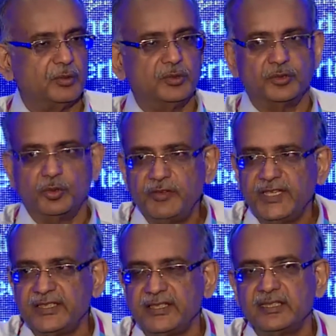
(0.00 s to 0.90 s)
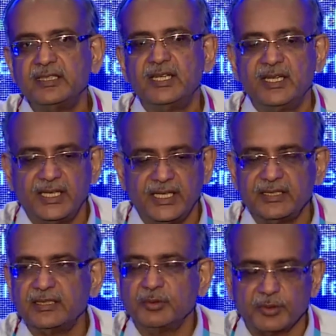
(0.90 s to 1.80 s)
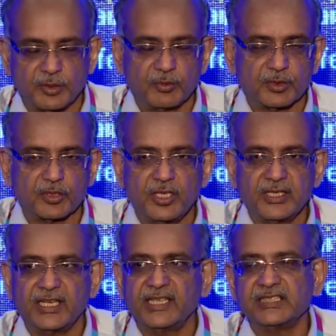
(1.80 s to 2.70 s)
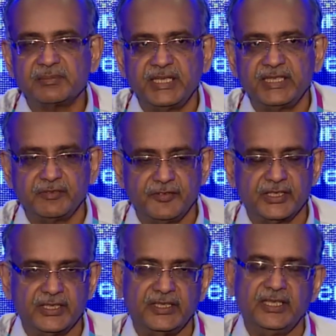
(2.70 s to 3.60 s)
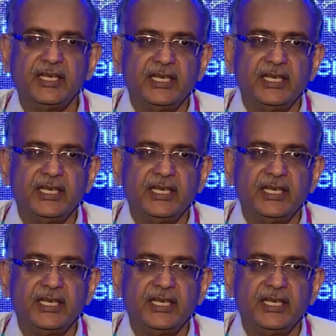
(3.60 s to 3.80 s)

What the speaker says: who's ovulating and called an unexplained infertility?